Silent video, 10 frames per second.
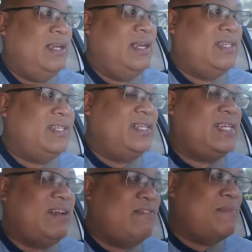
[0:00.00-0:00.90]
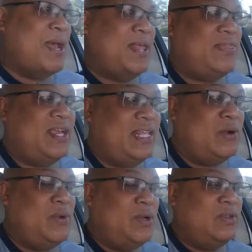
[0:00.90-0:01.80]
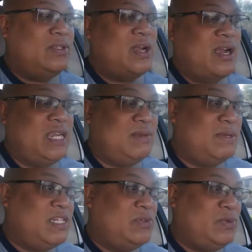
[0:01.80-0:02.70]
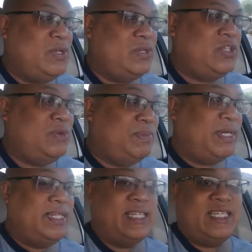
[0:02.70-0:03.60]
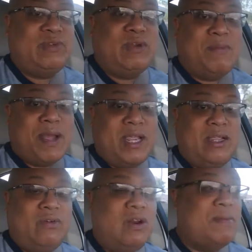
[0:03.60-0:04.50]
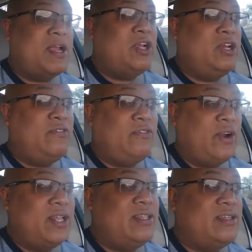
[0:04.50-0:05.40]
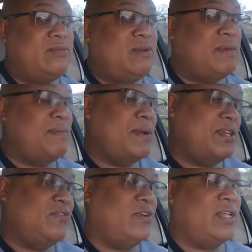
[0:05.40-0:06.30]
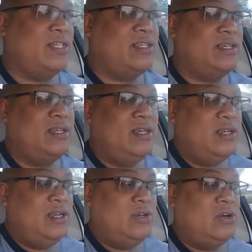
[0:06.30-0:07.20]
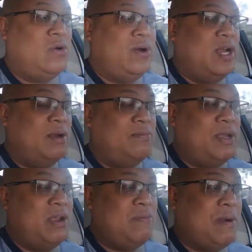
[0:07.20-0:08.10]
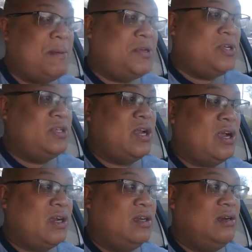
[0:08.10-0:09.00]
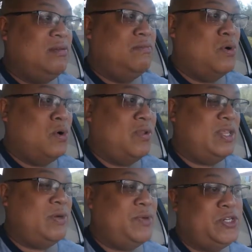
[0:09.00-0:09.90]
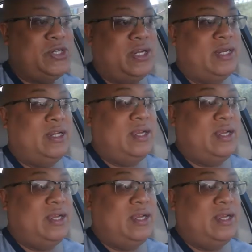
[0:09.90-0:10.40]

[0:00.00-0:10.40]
it's kind of a bad thing that we don't talk as much as we used to, because this is one of my good friends, one of my best friends growing up, and we probably should talk more than we should.